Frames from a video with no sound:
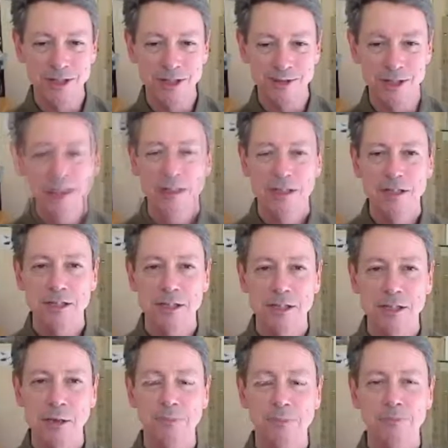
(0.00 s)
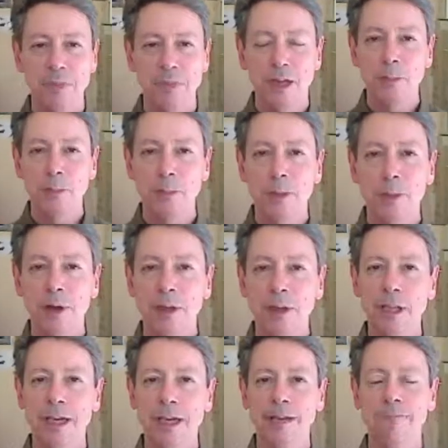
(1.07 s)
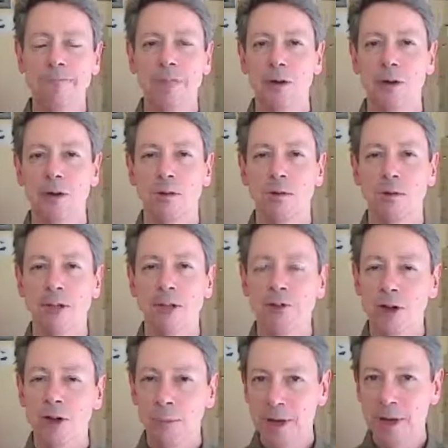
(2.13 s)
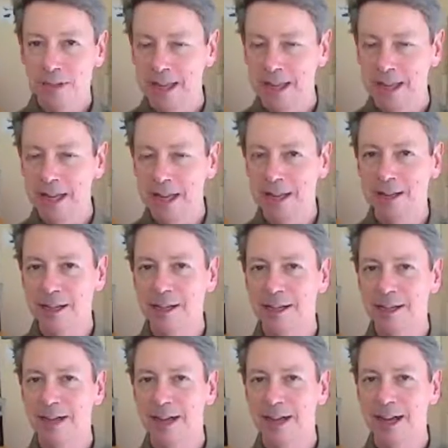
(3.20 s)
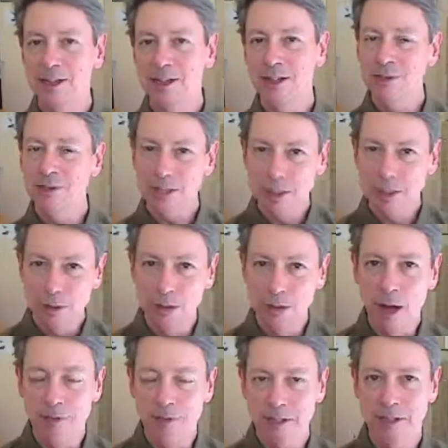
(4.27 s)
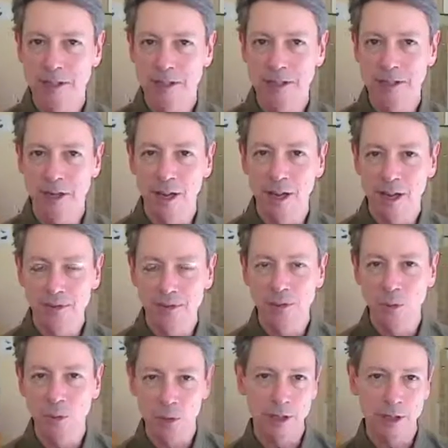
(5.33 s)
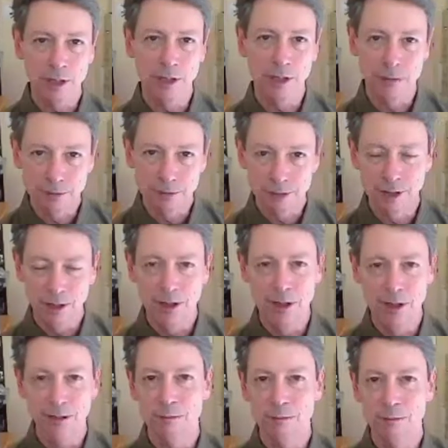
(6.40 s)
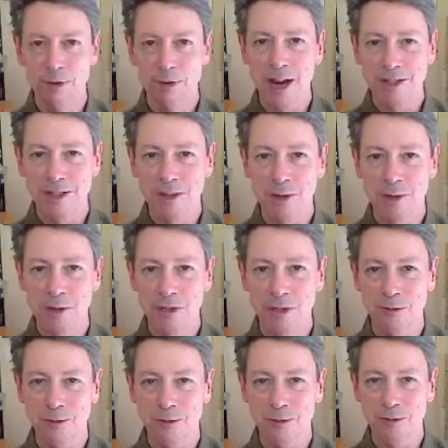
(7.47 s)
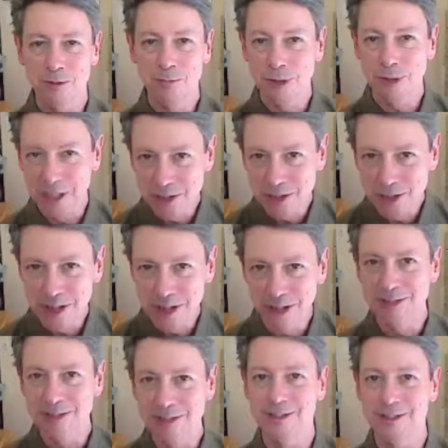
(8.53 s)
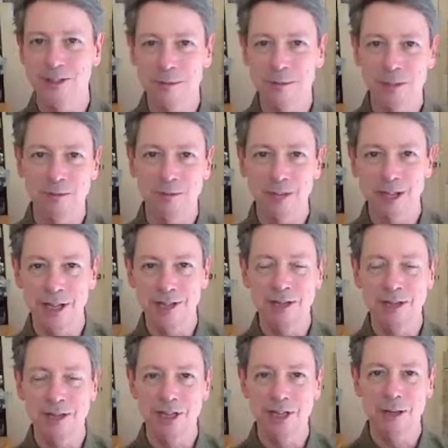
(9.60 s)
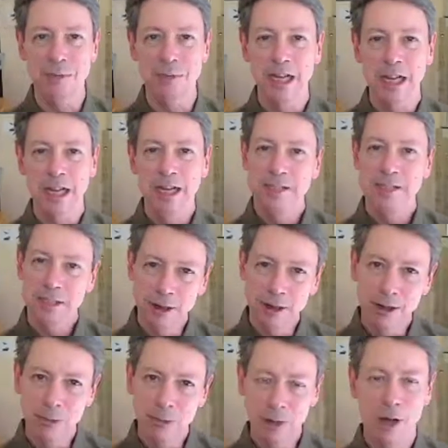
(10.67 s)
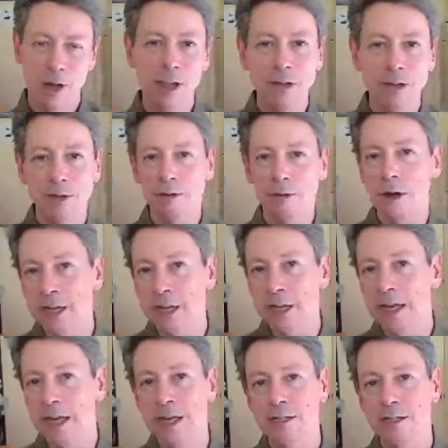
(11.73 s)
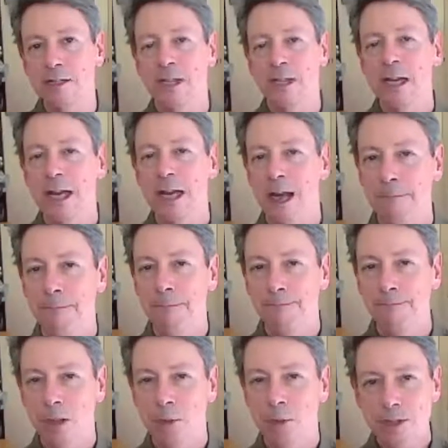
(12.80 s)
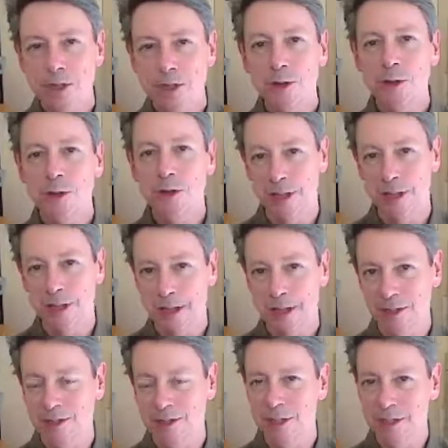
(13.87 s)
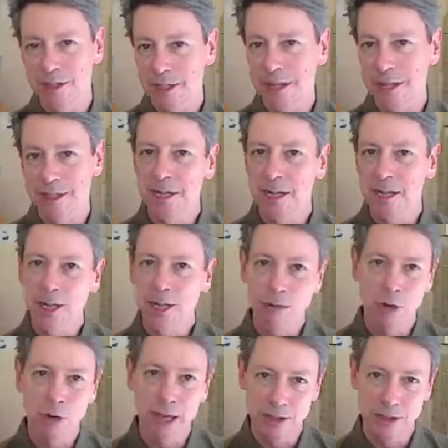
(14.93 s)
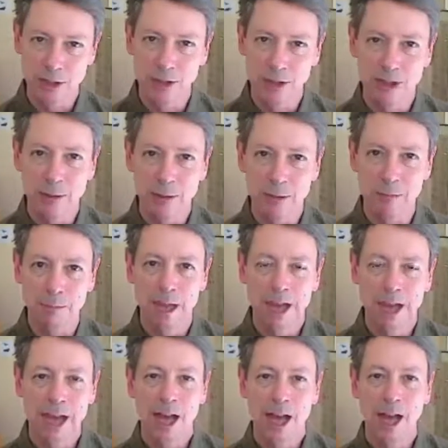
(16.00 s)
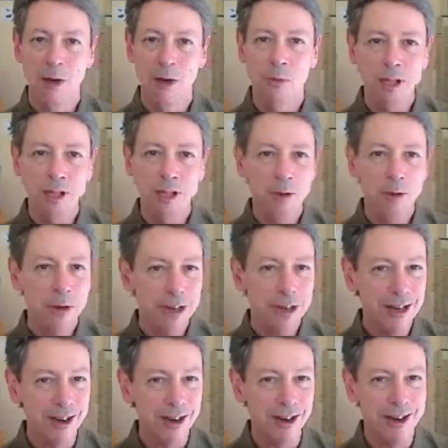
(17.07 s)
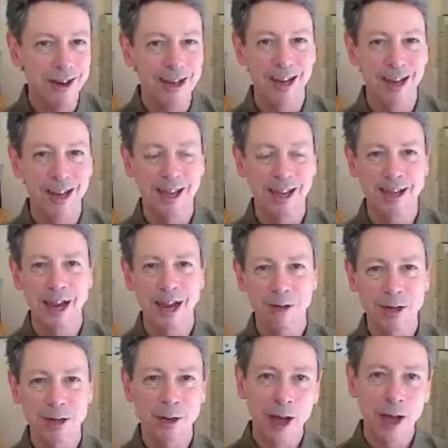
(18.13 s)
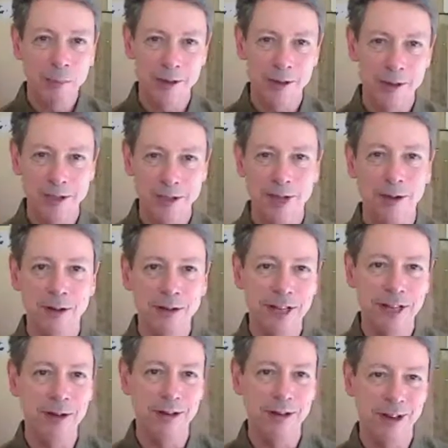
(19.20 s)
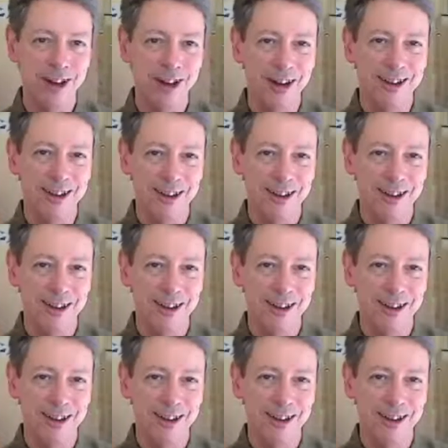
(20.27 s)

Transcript: If I so, so Paul, uh, if you don't mind saying, uh, you're someone who obviously has done a lot of inner work. You've you know you've practiced what you've preached here in terms of relationships. Still, we all have a growing edge. Um, what's your growing edge these days in relationship? Uh, what are you working on, and how are you helping yourself in that regard?